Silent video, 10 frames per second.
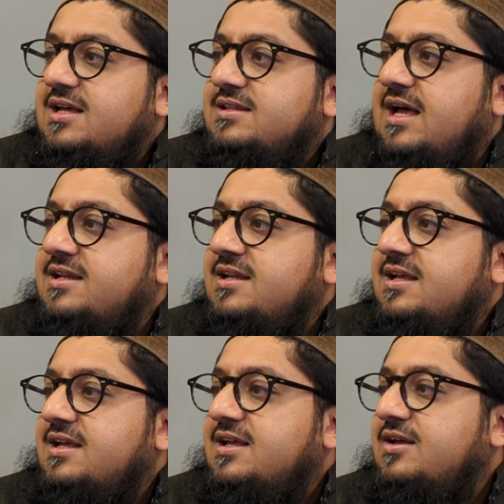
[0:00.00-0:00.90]

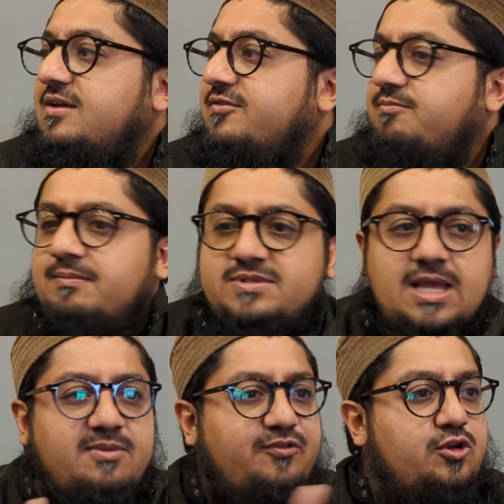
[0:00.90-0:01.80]
that
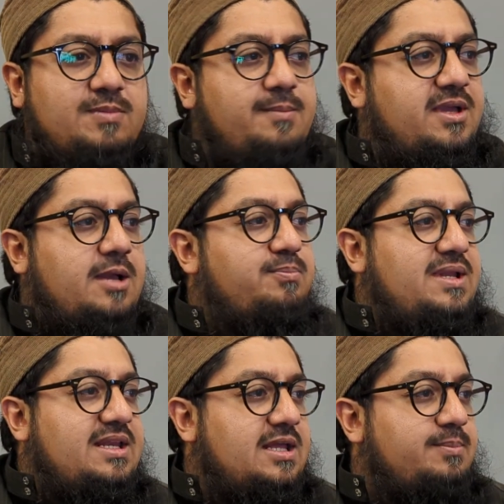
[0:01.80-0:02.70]
some of you may be
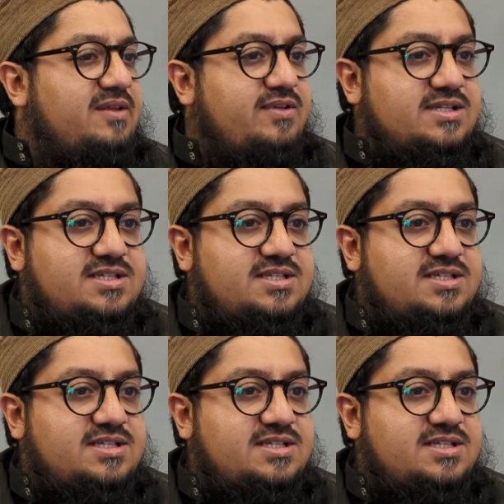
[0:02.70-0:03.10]
completely oblivious